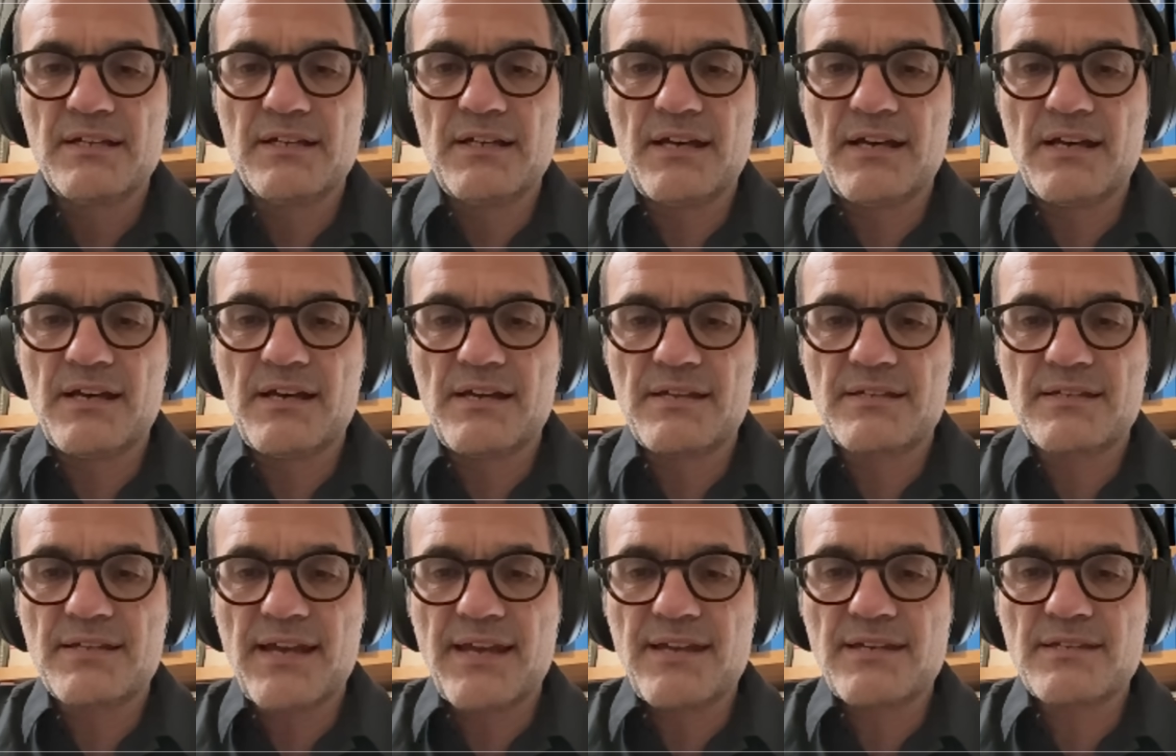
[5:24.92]
uh,
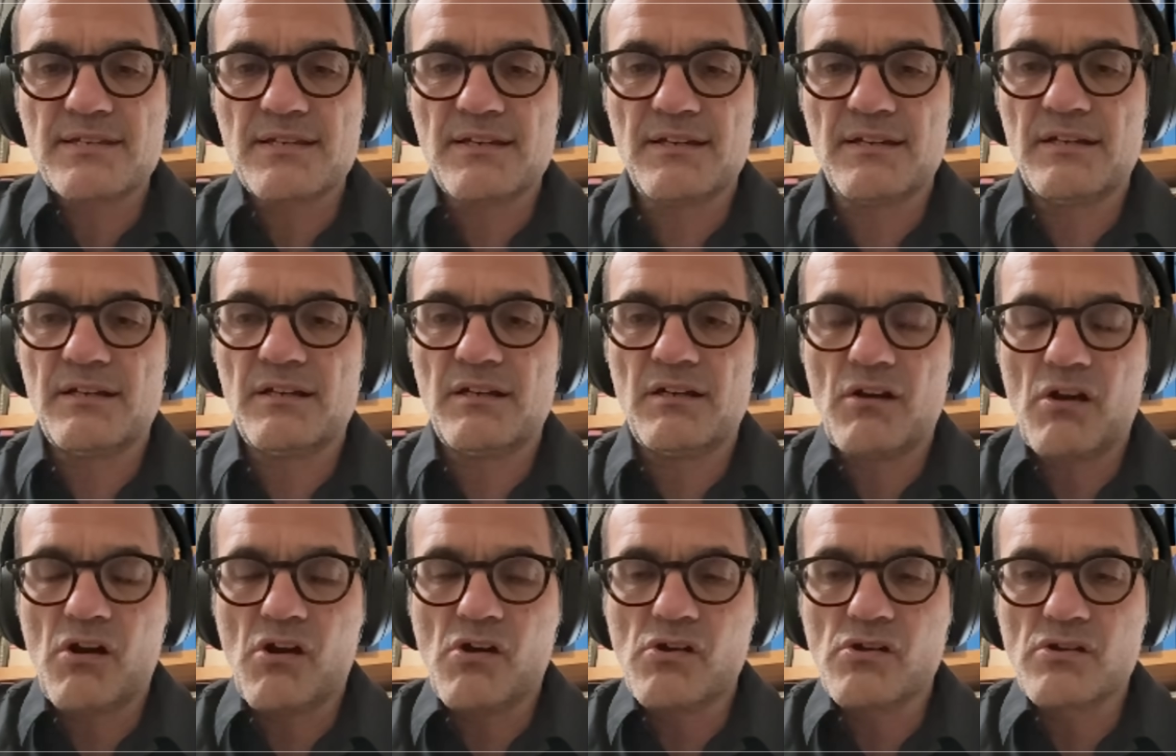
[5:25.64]
data
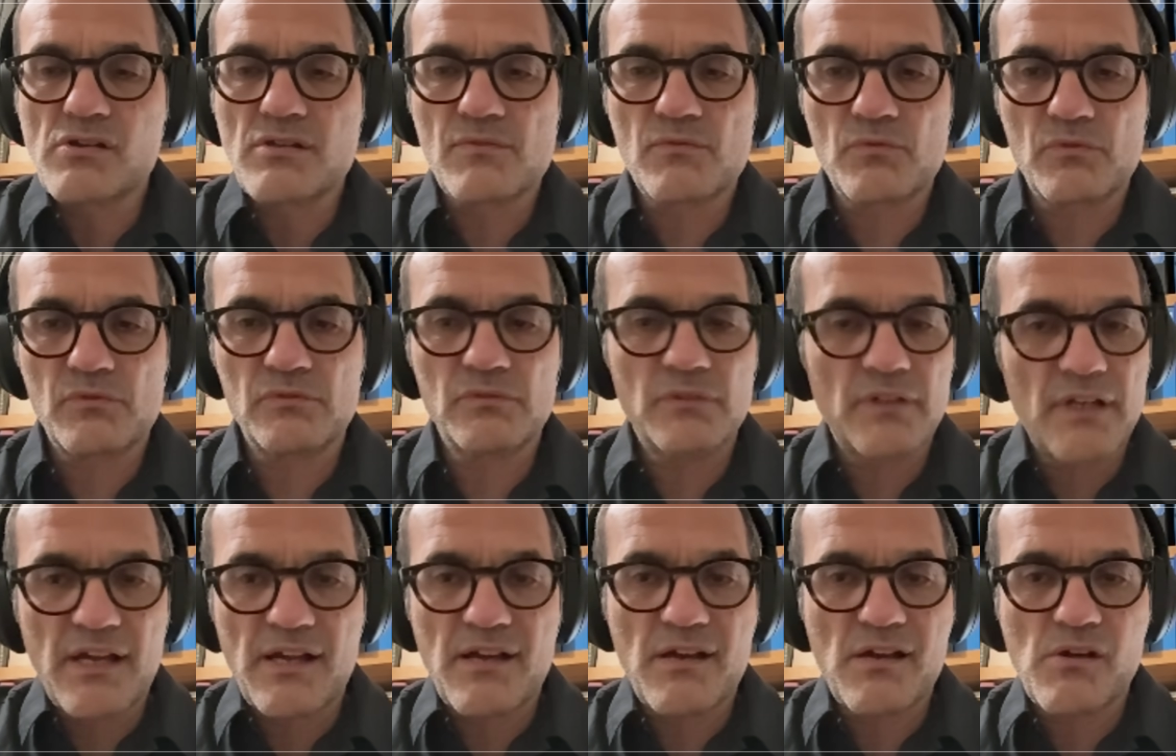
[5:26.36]
on
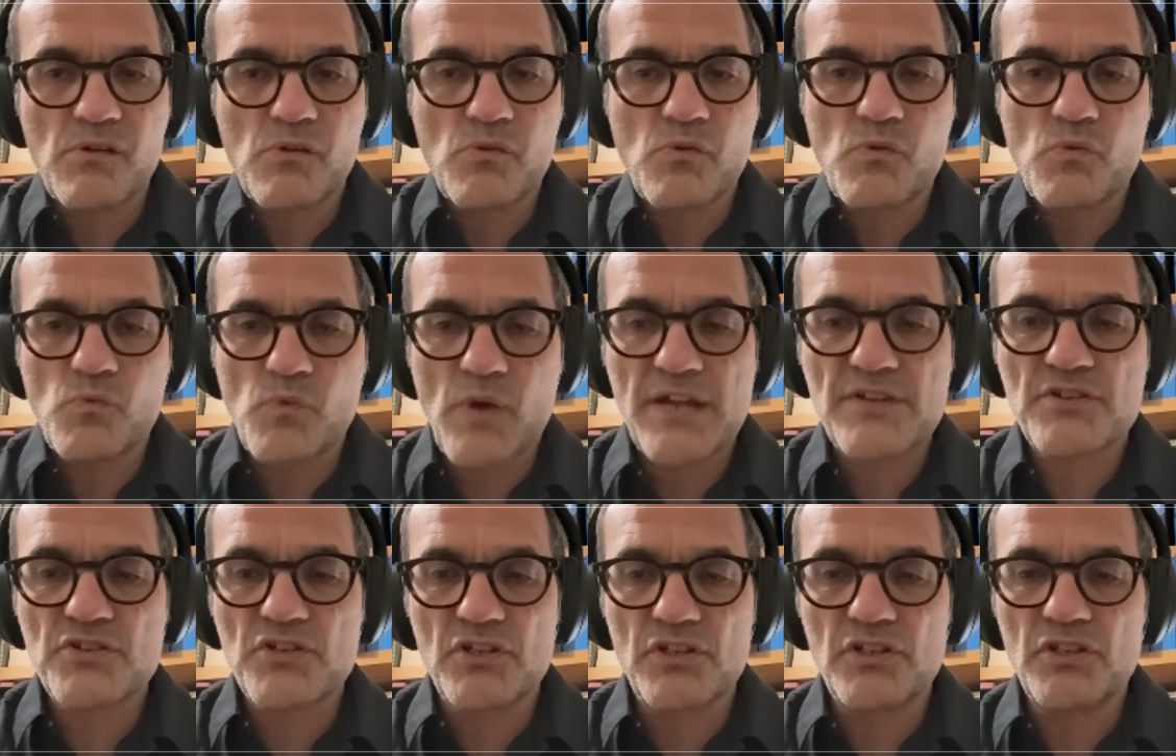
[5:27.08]
uh,
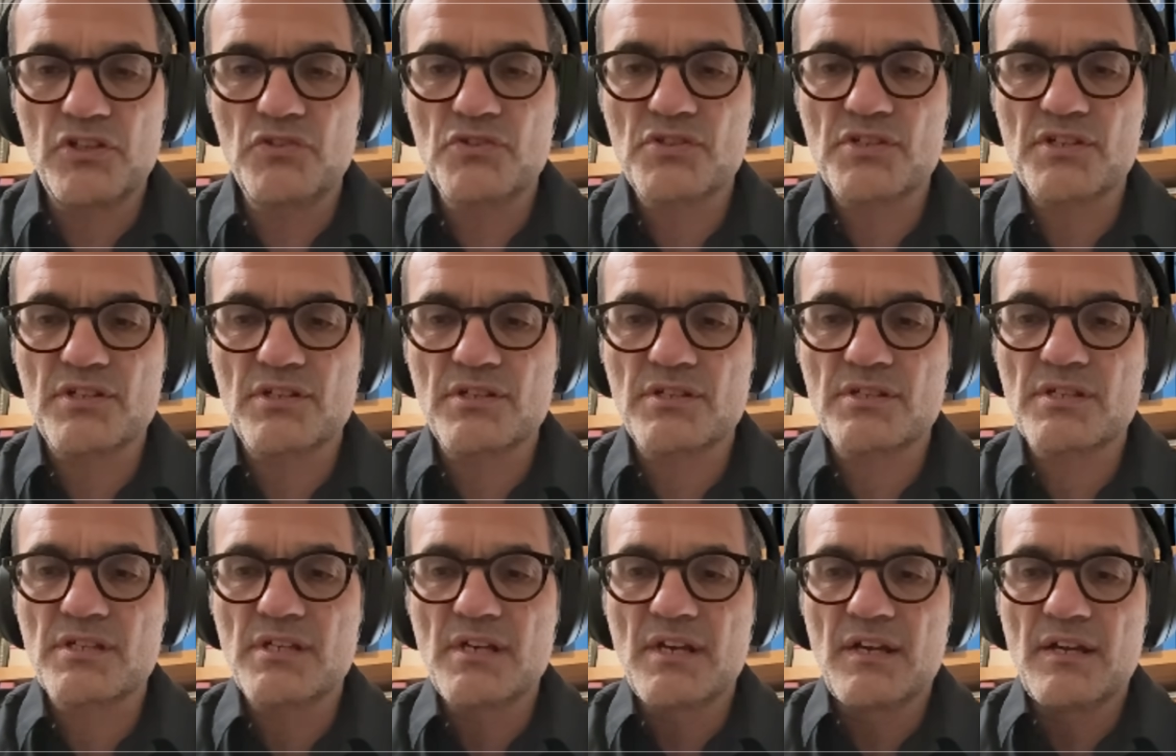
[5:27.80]
Western
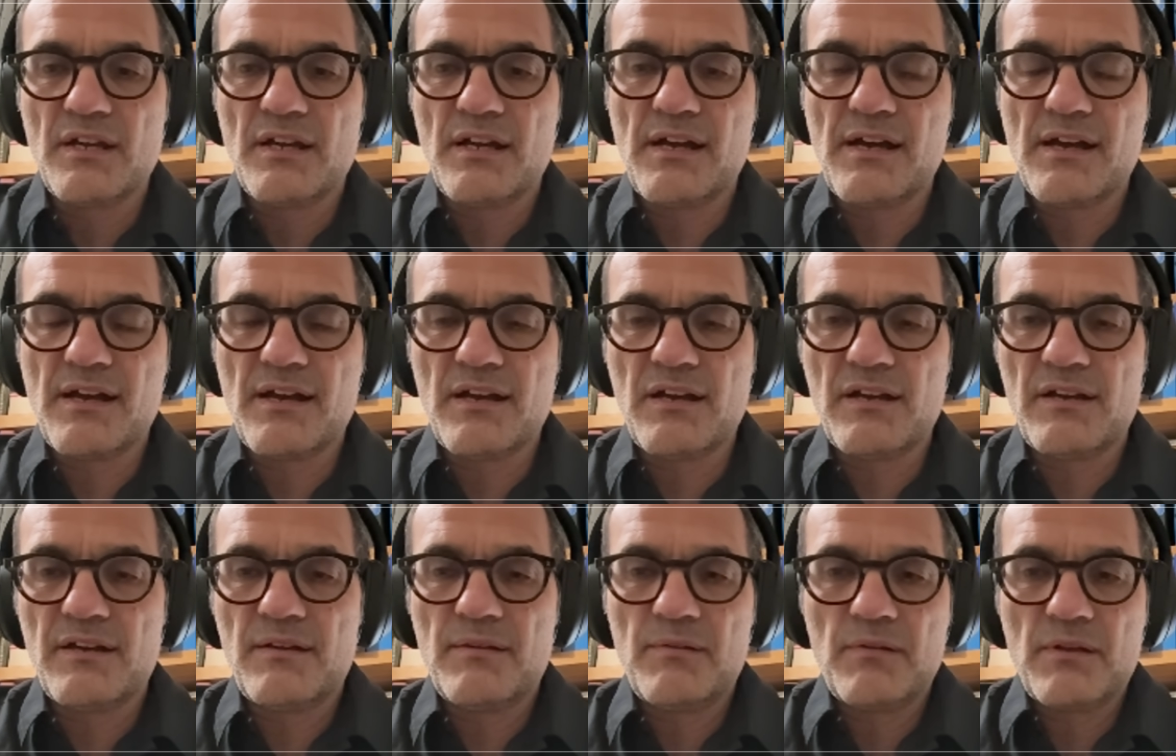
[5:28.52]
users
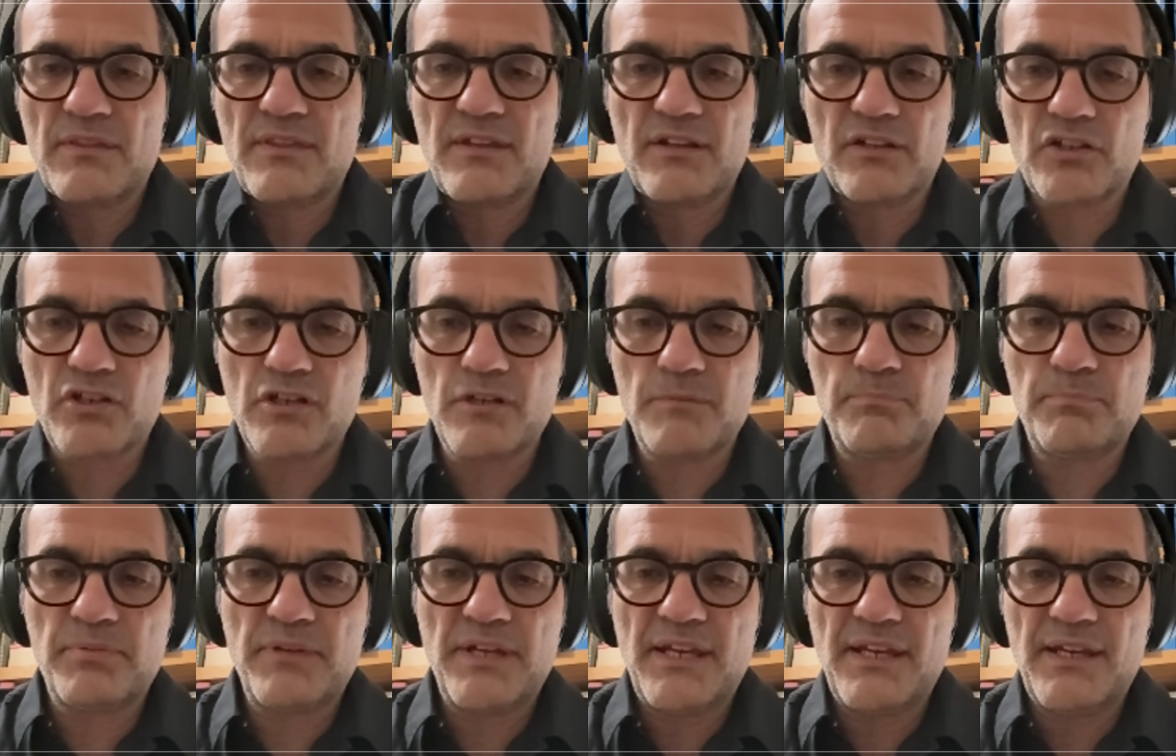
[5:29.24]
uh, that
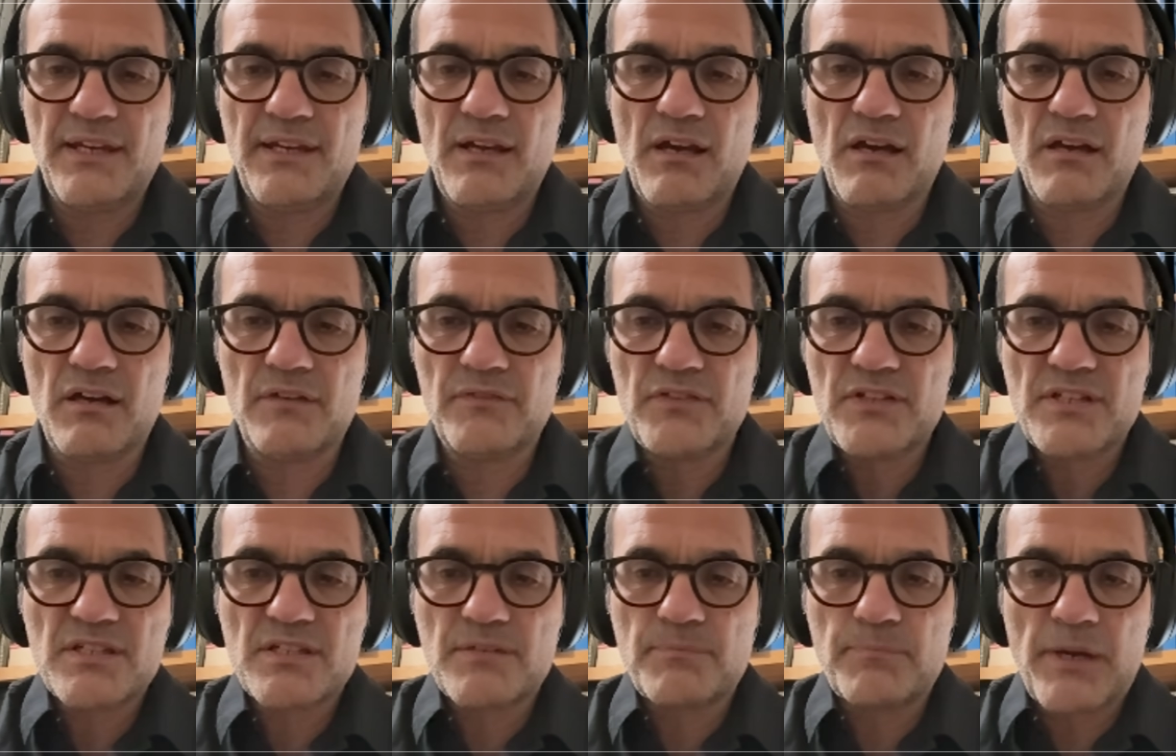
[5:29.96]
could be
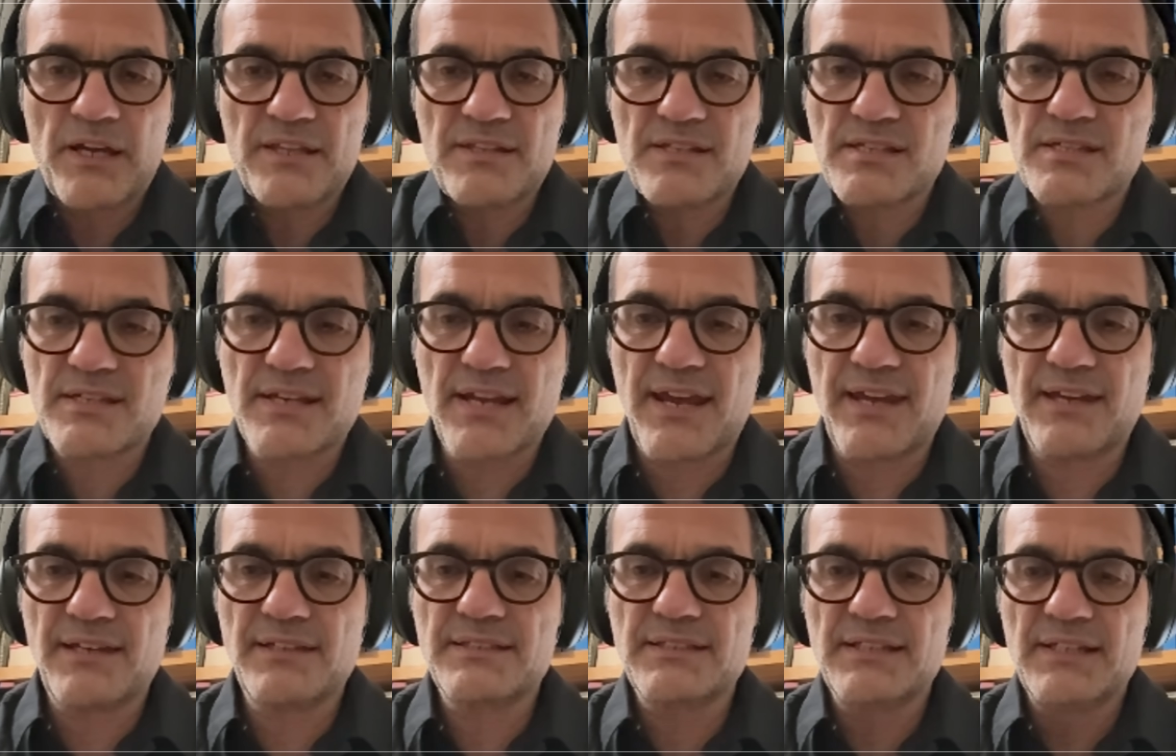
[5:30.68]
harvested by the
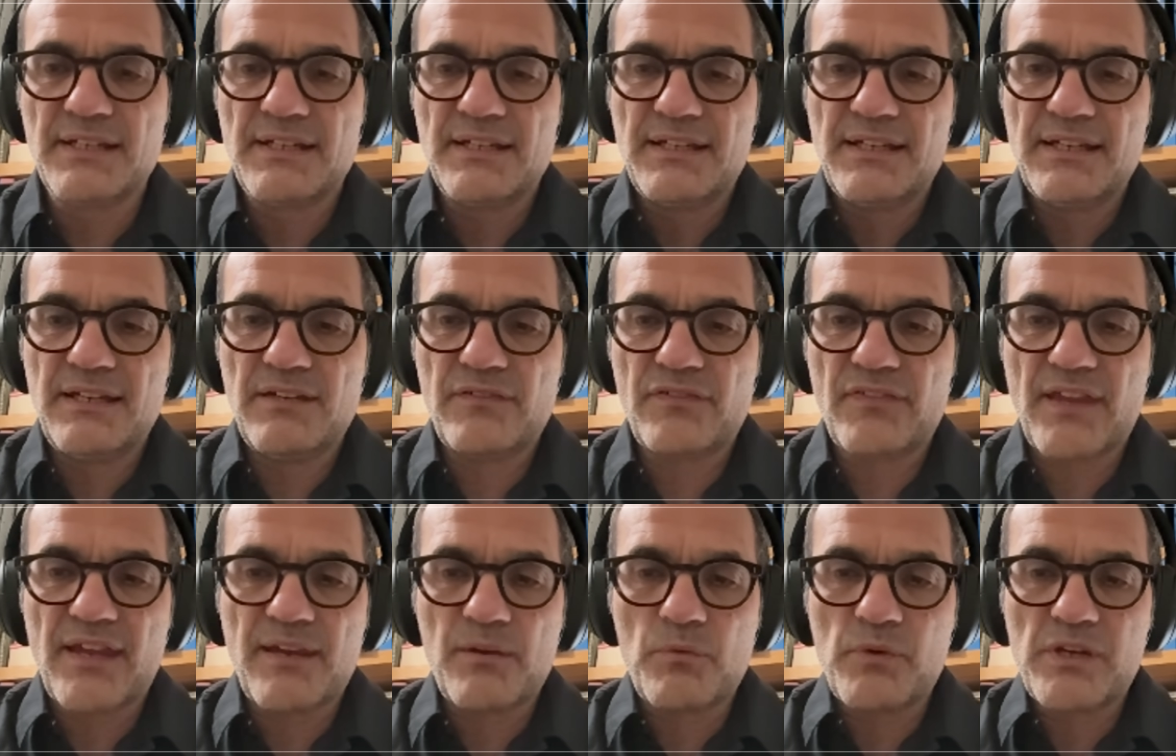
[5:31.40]
state
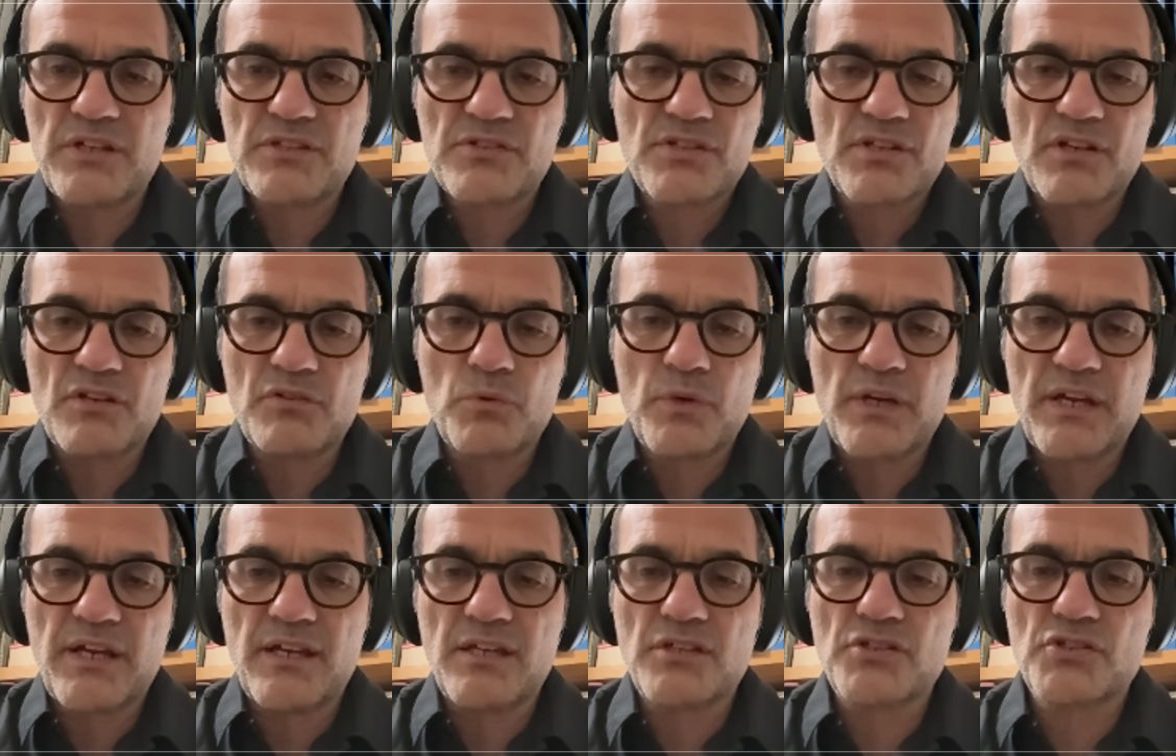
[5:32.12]
if they which so
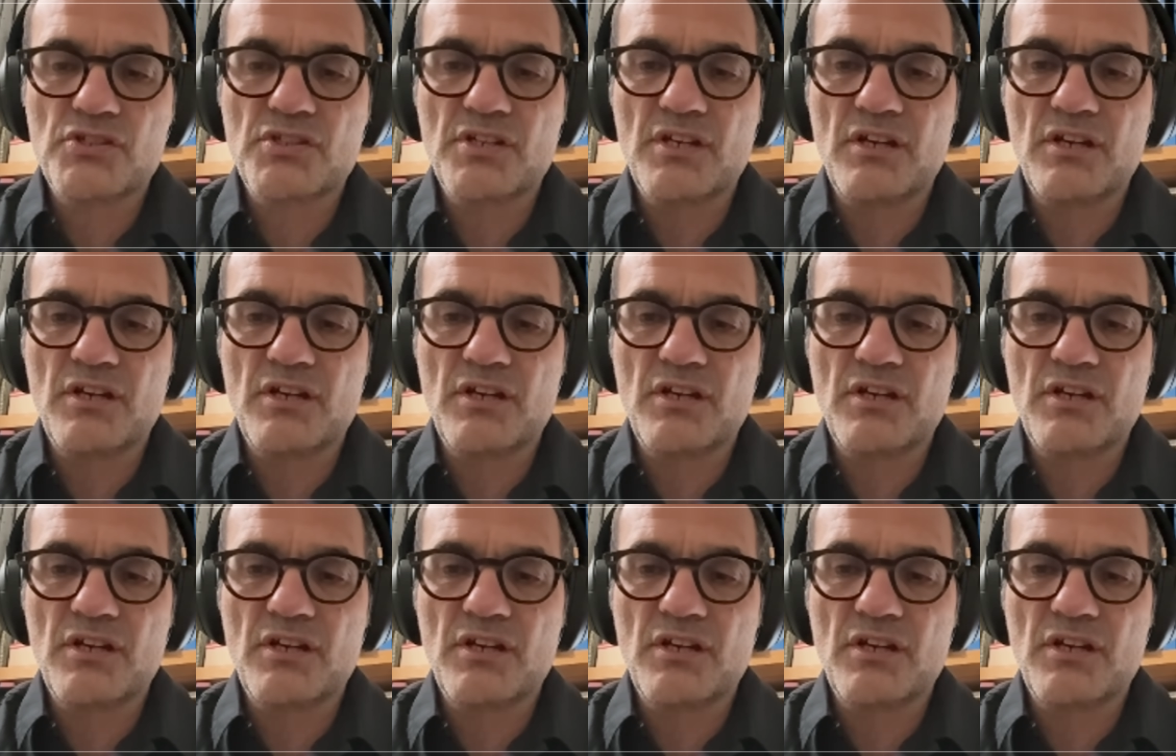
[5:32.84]
wish.